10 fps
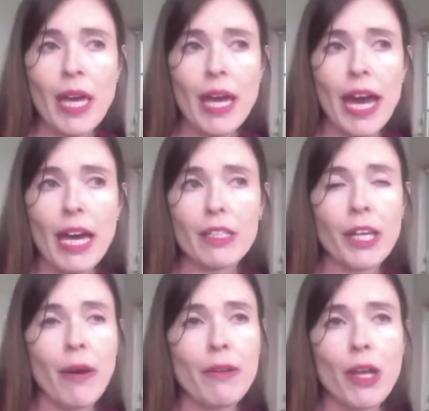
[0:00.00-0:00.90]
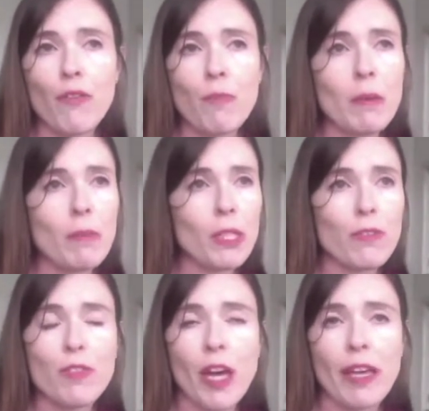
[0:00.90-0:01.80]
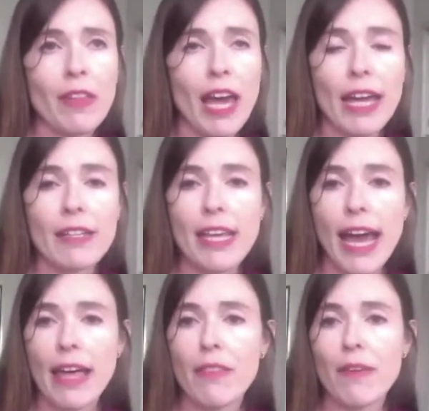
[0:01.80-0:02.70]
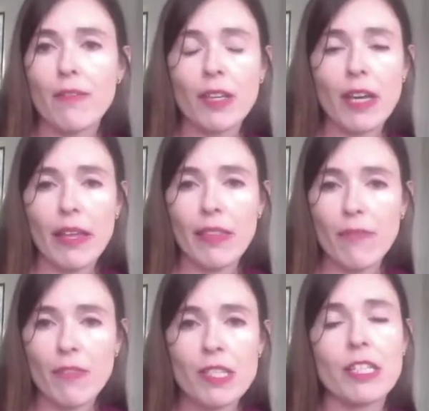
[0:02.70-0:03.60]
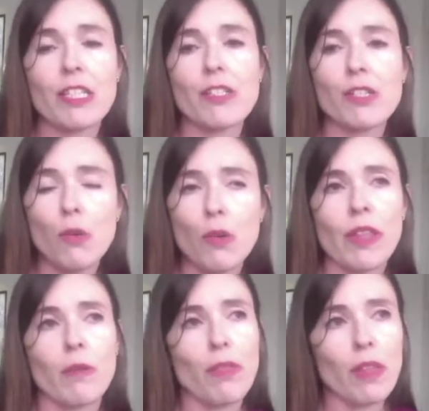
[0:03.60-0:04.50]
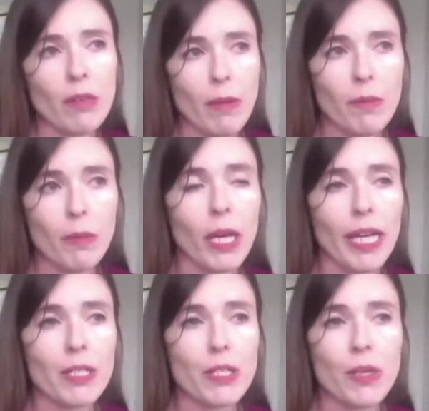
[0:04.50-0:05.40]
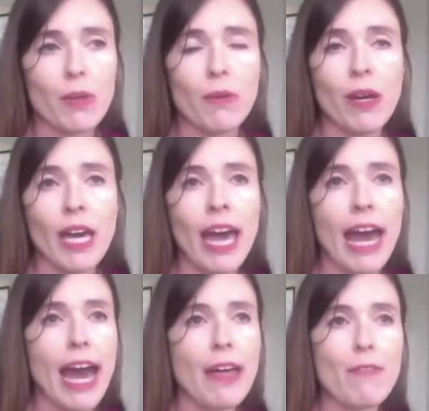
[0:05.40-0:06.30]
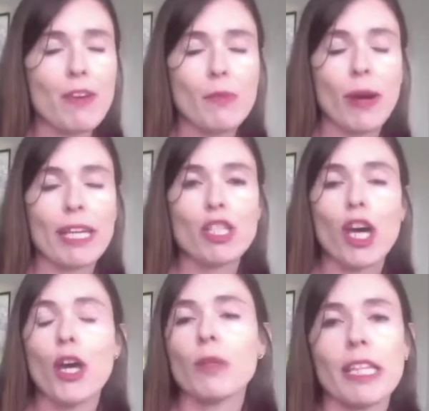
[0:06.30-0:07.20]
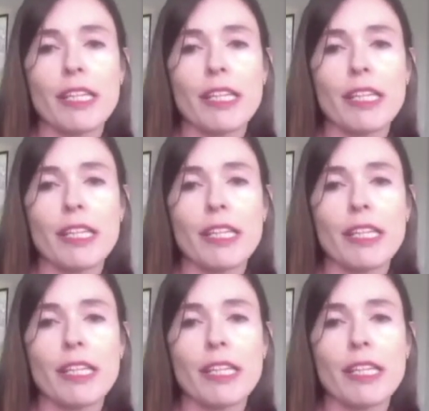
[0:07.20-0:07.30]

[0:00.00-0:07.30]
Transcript: And, I know people who've done that, and they visited a school that they were thinking about applying to, and they've come away totally